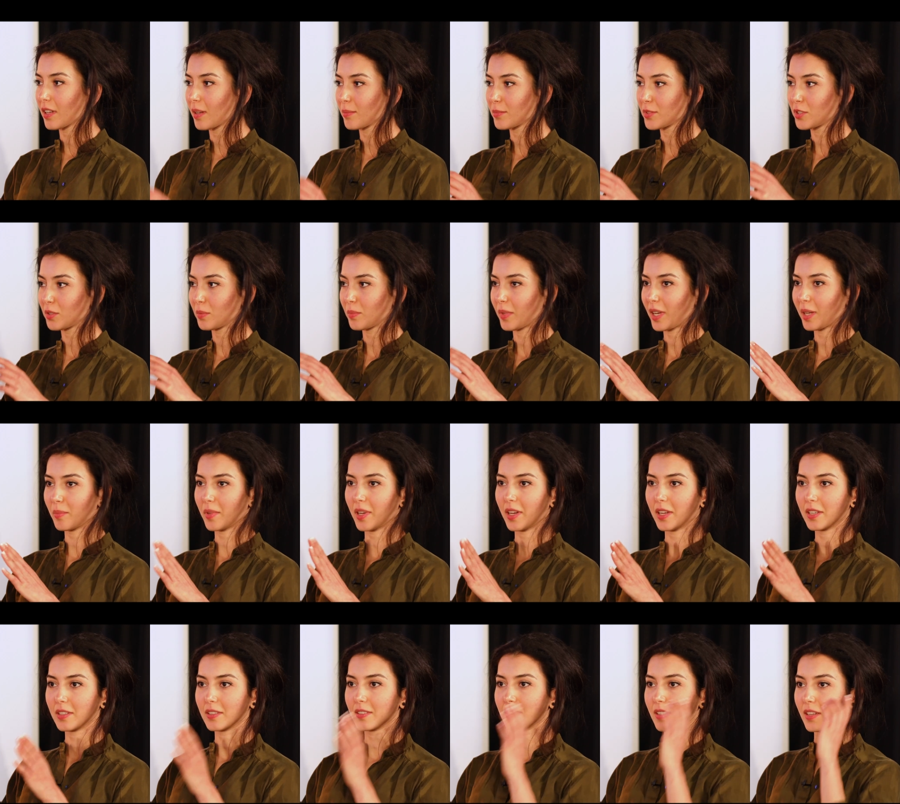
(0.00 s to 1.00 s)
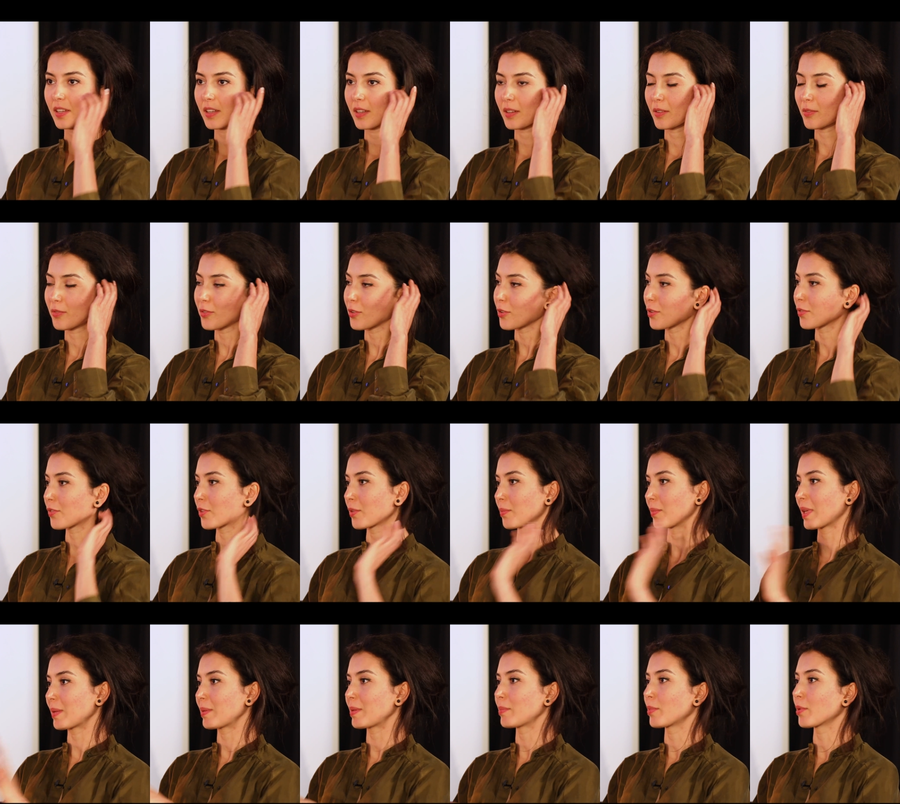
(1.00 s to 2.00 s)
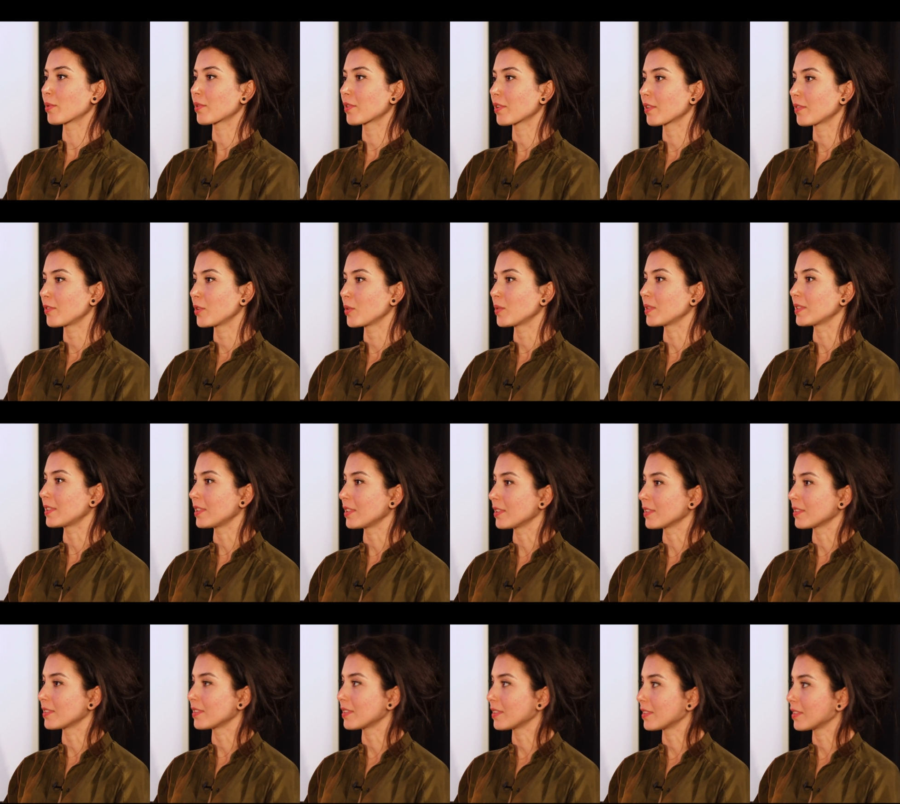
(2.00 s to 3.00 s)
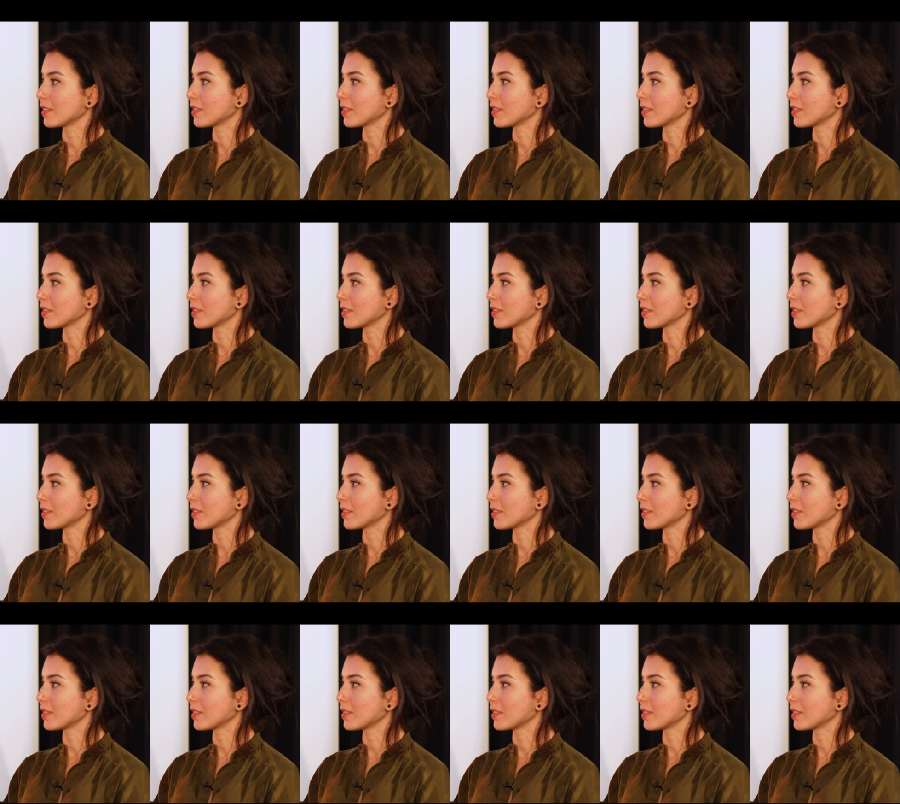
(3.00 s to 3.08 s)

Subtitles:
comes to my mind for maybe both of you is this